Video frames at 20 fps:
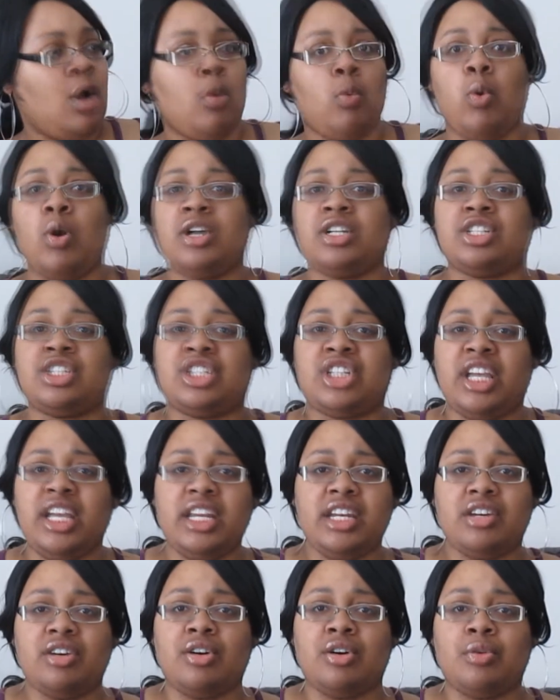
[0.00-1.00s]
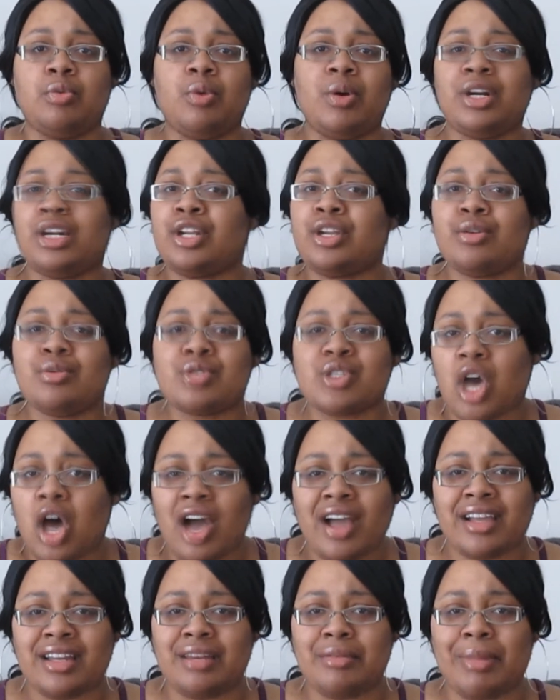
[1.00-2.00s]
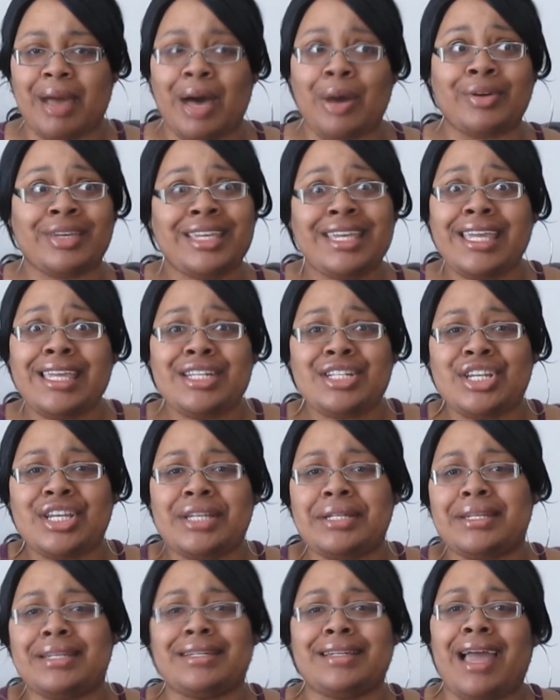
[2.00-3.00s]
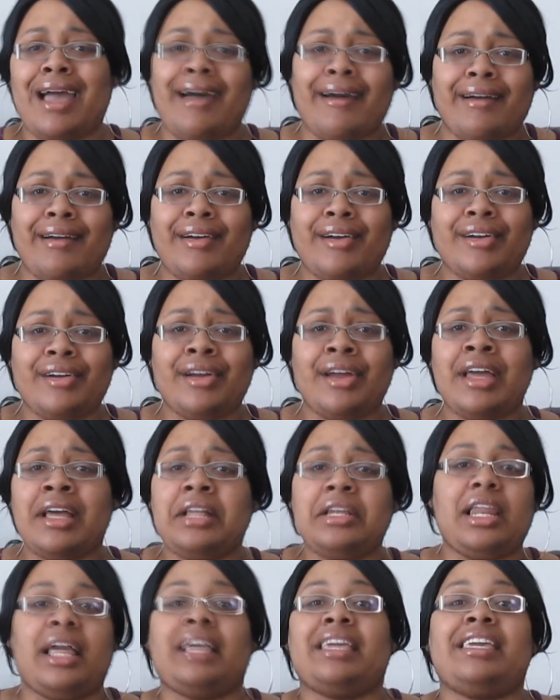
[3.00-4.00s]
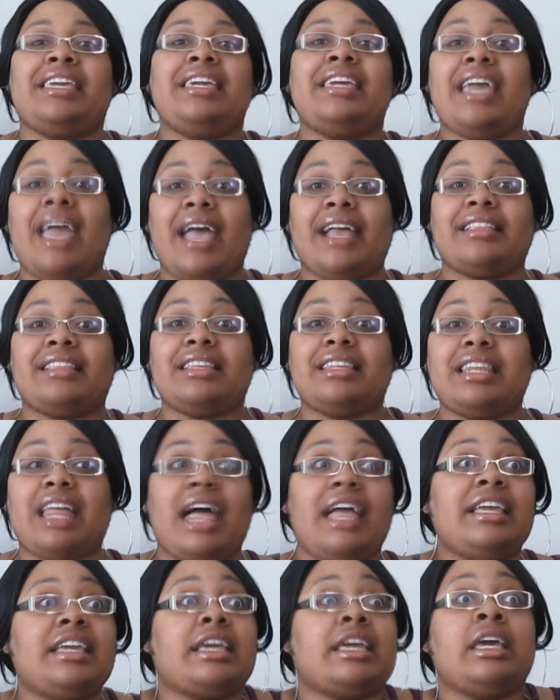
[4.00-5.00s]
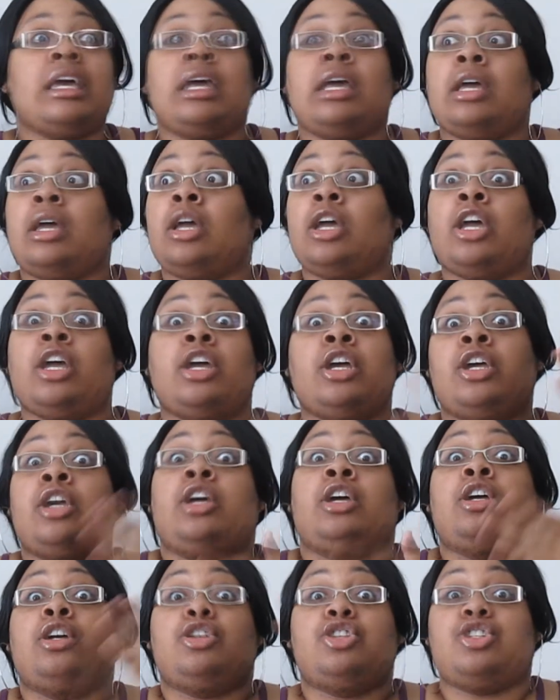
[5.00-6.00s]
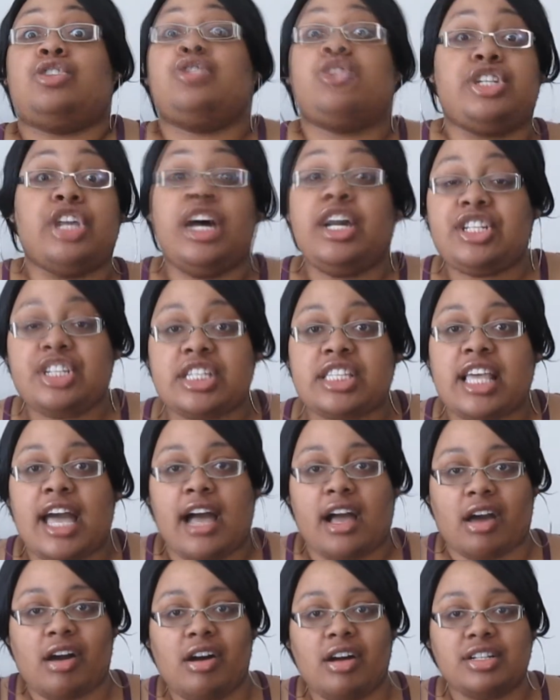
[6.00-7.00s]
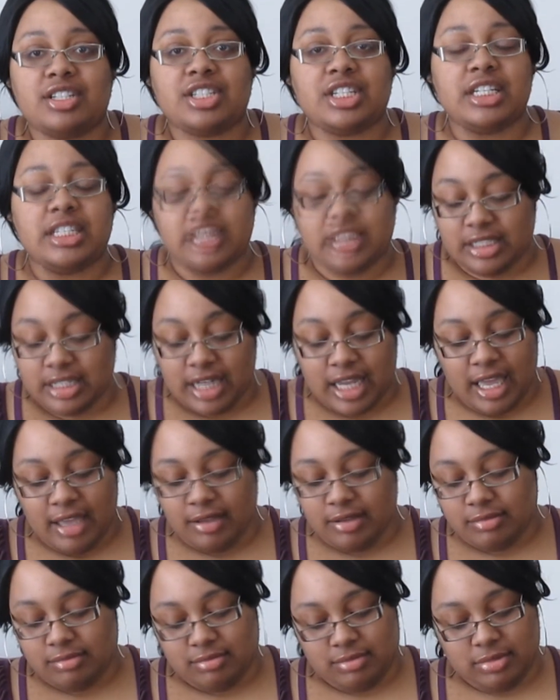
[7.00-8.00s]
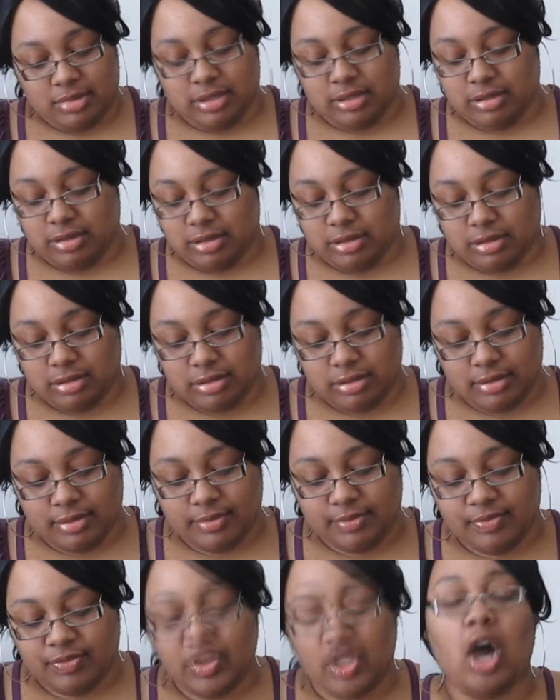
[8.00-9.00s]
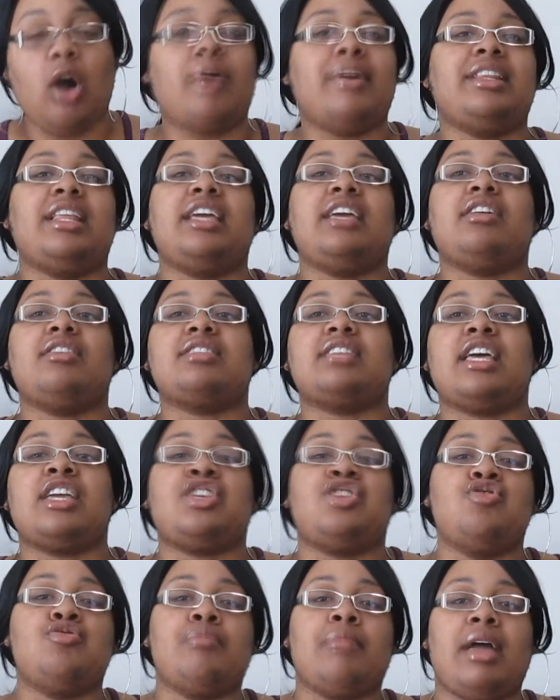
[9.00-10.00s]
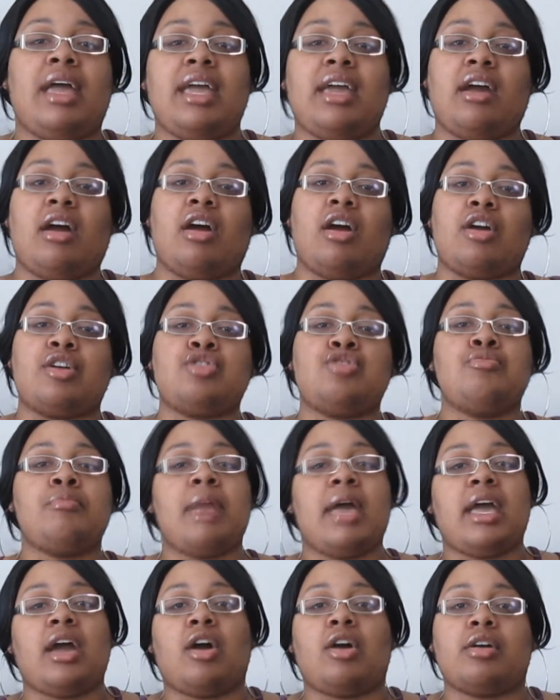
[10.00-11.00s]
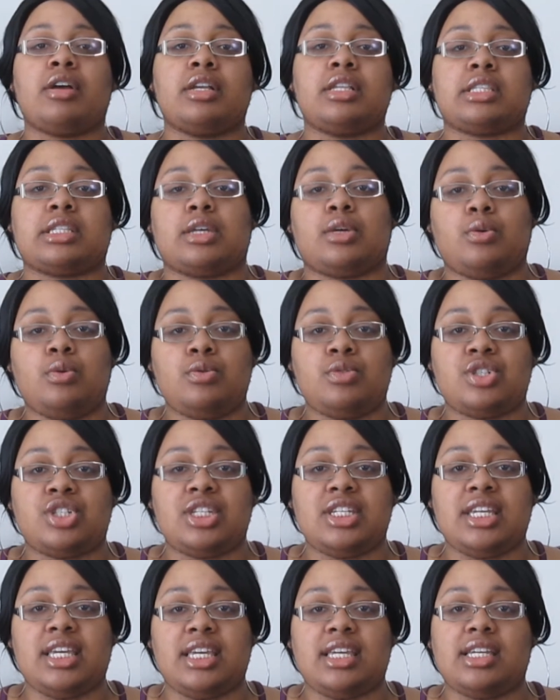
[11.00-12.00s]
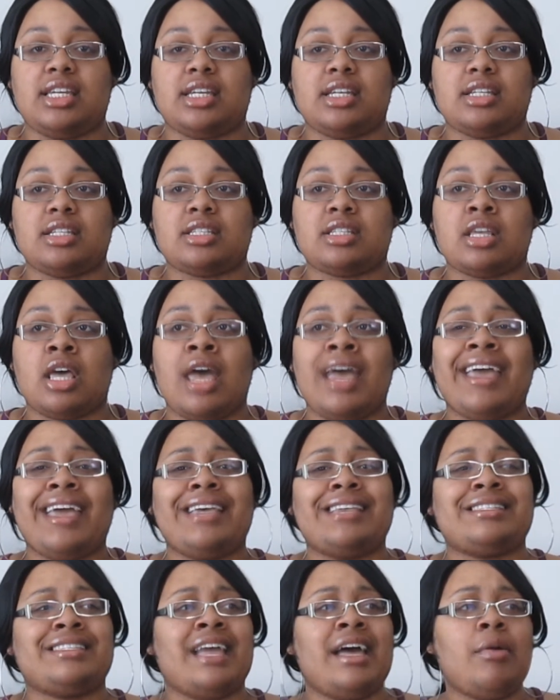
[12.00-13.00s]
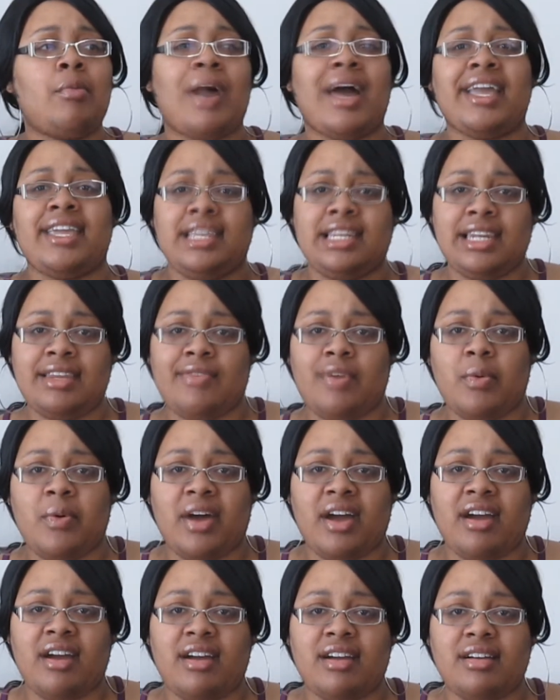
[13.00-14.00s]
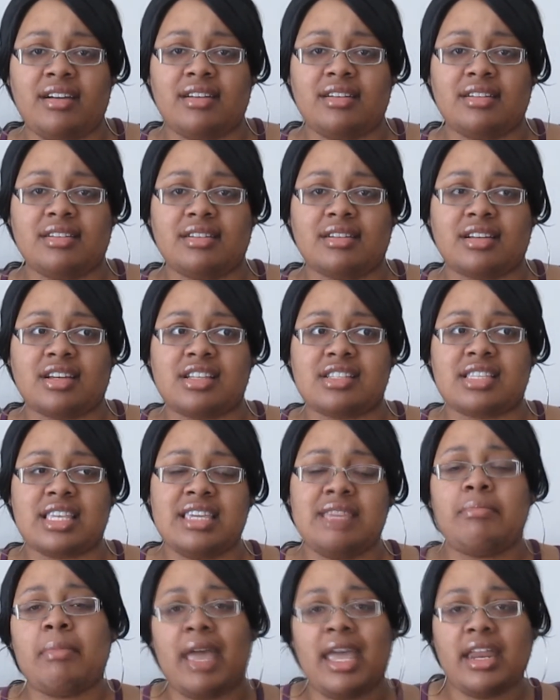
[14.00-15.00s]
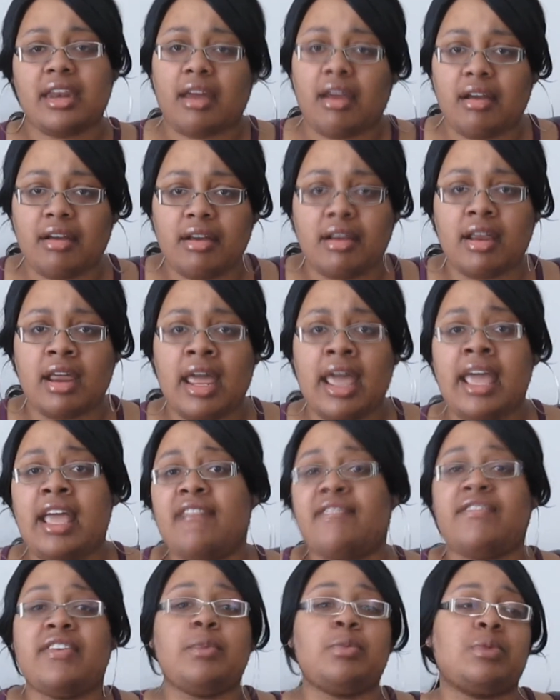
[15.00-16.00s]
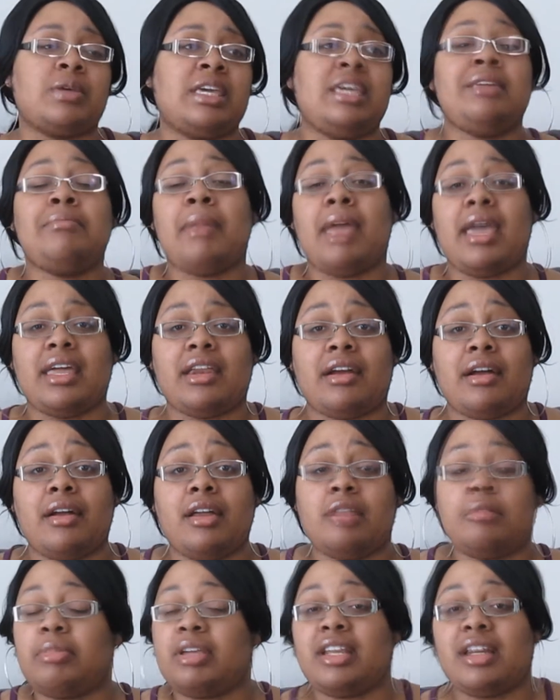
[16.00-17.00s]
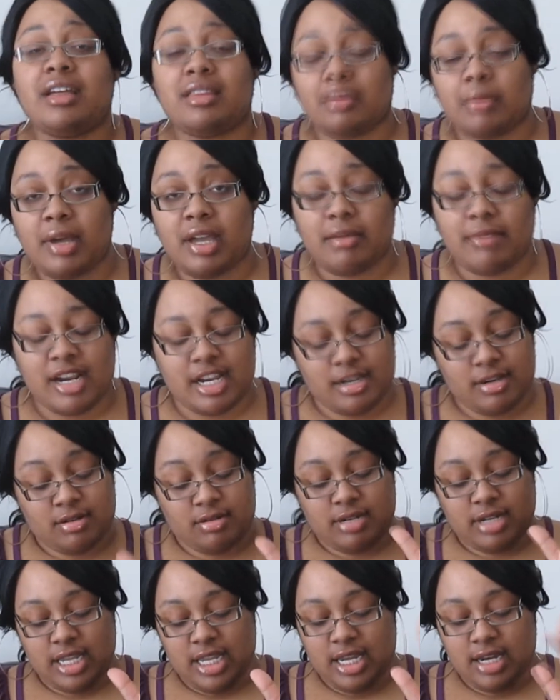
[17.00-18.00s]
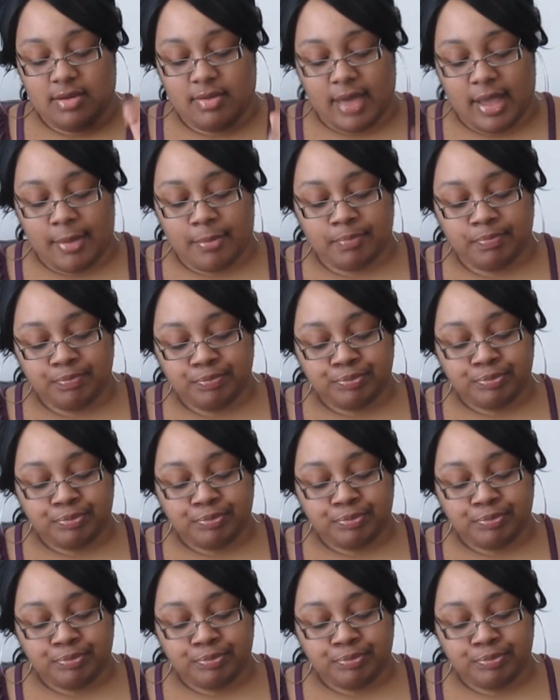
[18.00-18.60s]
What she do? What are you talking about? He cheated, not her. Like, he acting like Dutchess got caught cheating. Oh, and then he gonna say, you made her. You made her into who she is. Is that why he living with her? Because he made her? If he made her, it'd be the other way around. Anyway,